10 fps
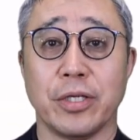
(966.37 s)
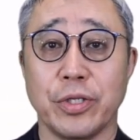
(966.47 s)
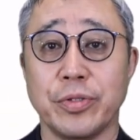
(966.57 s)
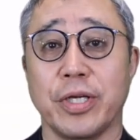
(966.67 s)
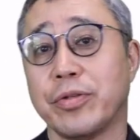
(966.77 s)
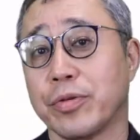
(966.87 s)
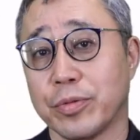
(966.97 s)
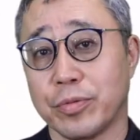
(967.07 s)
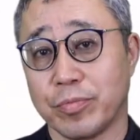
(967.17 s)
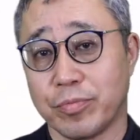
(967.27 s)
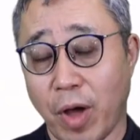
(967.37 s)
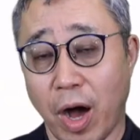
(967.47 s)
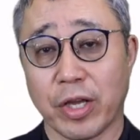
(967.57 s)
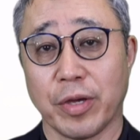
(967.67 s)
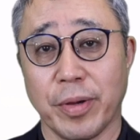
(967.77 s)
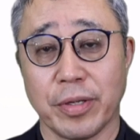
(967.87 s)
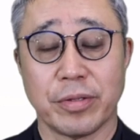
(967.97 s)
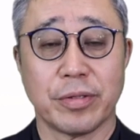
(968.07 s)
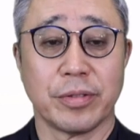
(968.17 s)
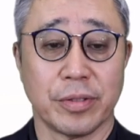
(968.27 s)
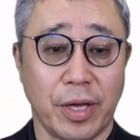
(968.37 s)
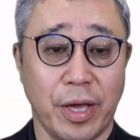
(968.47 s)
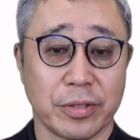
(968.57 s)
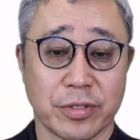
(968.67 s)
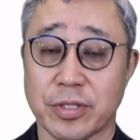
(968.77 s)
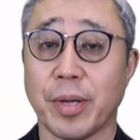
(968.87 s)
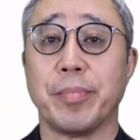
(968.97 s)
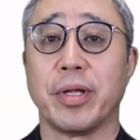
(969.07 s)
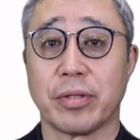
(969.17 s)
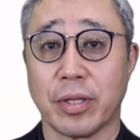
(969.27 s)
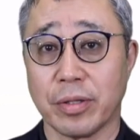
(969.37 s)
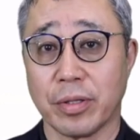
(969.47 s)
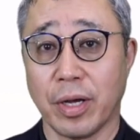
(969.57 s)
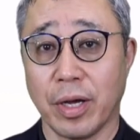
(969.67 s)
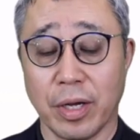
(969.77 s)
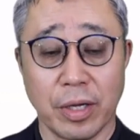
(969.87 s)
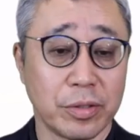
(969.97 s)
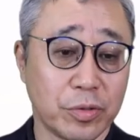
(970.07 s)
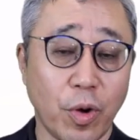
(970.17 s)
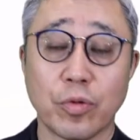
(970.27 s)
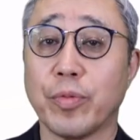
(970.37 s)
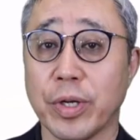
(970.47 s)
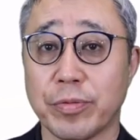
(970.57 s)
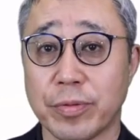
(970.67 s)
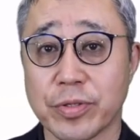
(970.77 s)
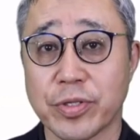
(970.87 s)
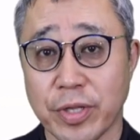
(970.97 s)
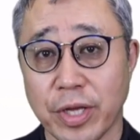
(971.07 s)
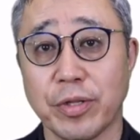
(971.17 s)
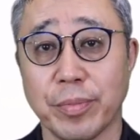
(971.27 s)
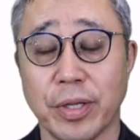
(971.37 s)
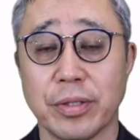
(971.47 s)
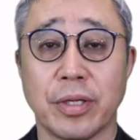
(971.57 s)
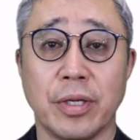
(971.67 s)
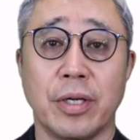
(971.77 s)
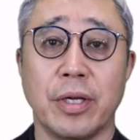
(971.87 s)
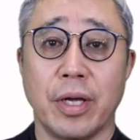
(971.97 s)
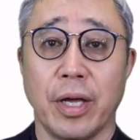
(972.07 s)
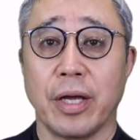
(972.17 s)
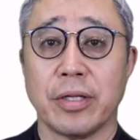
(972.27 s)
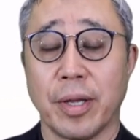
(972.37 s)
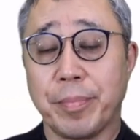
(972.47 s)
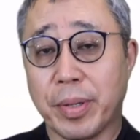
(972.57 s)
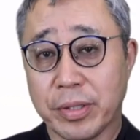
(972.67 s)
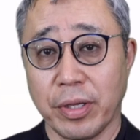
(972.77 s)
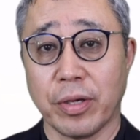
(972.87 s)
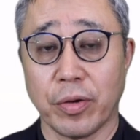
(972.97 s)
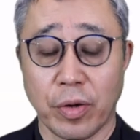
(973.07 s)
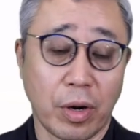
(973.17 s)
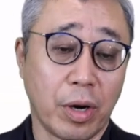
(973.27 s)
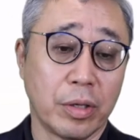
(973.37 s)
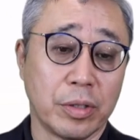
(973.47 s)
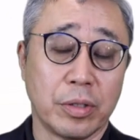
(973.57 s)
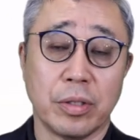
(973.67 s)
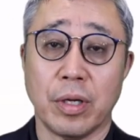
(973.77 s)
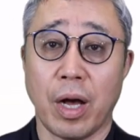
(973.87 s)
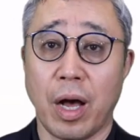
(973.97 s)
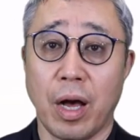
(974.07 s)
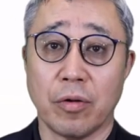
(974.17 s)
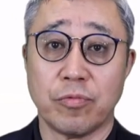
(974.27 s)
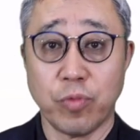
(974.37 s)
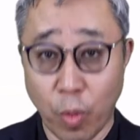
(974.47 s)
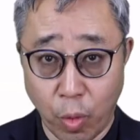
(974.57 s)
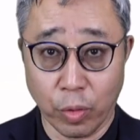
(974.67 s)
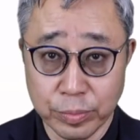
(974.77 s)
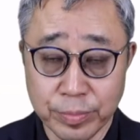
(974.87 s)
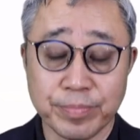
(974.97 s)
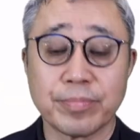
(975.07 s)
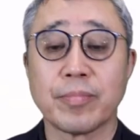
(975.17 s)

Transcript: You need to document and submit the non-willful statement in a particular form.